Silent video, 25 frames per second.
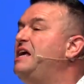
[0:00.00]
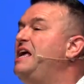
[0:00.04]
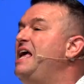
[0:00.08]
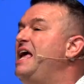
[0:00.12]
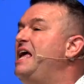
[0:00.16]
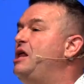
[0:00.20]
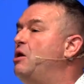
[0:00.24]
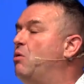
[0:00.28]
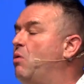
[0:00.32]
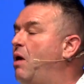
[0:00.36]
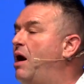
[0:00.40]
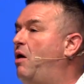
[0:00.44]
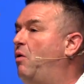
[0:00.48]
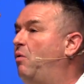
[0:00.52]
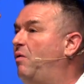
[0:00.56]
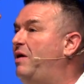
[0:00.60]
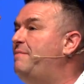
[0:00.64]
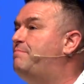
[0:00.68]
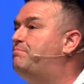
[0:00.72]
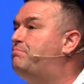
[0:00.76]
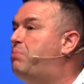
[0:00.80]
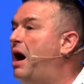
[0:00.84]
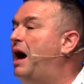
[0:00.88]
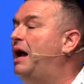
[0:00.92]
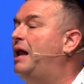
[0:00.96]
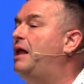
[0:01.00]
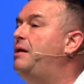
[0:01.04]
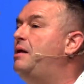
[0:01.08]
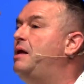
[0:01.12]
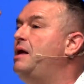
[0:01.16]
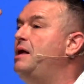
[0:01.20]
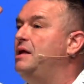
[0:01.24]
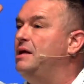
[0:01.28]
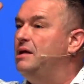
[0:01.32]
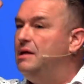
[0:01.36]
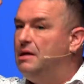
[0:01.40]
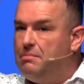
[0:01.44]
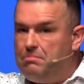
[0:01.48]
And you know what? And we bought it
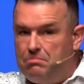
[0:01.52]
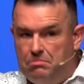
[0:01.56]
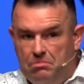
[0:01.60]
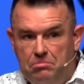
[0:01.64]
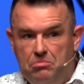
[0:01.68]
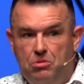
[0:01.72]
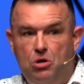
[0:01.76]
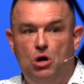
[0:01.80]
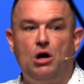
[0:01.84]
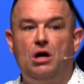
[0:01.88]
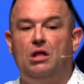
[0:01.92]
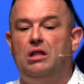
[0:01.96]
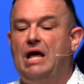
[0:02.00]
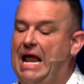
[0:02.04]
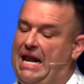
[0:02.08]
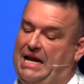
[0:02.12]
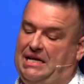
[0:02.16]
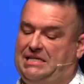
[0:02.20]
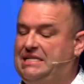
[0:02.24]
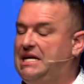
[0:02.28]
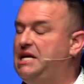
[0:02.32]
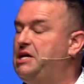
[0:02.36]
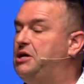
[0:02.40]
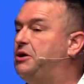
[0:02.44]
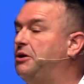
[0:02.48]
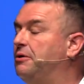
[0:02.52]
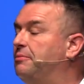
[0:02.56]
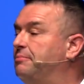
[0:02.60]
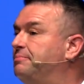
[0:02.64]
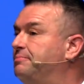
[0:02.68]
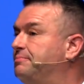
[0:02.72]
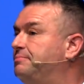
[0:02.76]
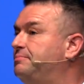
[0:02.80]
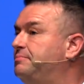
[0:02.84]
hook, line, and sinker.